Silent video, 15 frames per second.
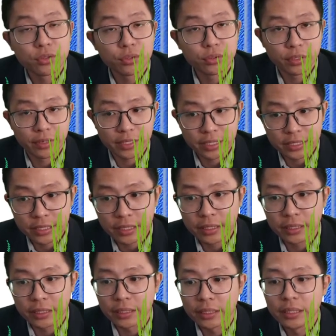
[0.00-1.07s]
through the
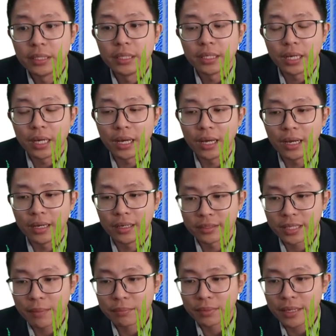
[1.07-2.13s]
resistor.
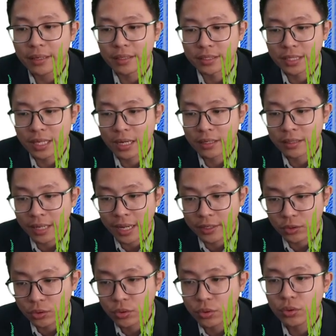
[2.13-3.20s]
Sometimes it's current
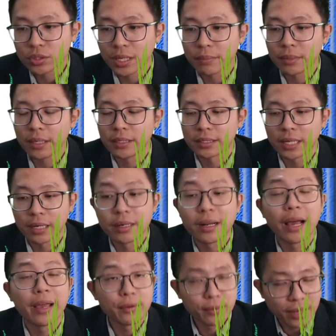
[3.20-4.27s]
I2, sometimes it's current
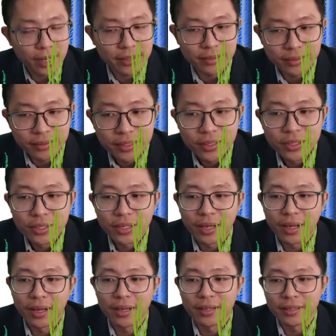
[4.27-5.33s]
I1.
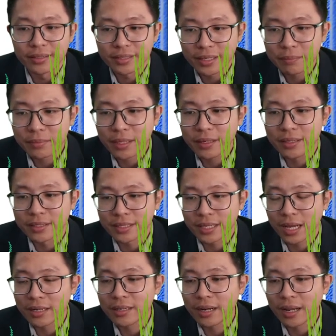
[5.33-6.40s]
Sometimes it's
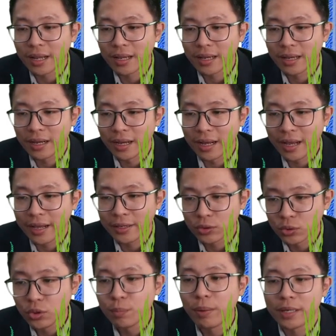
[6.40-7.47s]
current
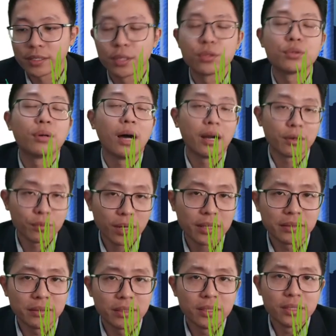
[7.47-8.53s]
I2 passing through
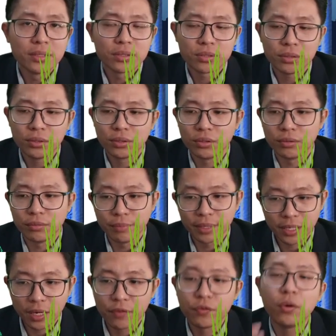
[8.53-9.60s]
R1. So be
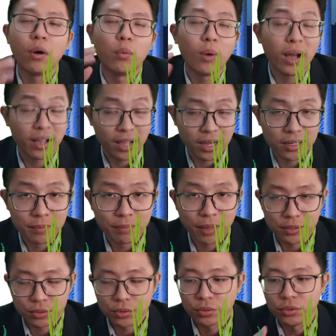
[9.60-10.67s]
careful of what current
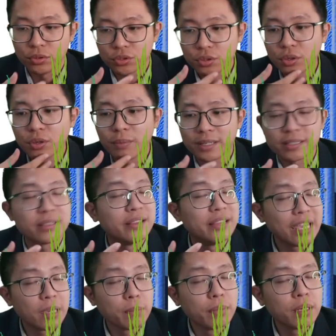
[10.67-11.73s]
pass through. So you must
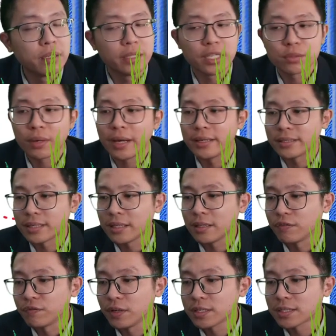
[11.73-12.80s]
label. That's why I say the
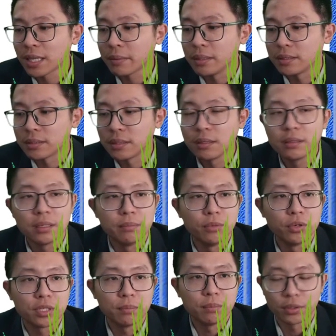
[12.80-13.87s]
first step is still the
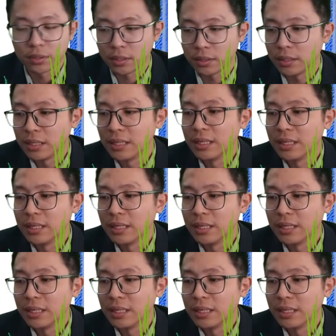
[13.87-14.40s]
most important.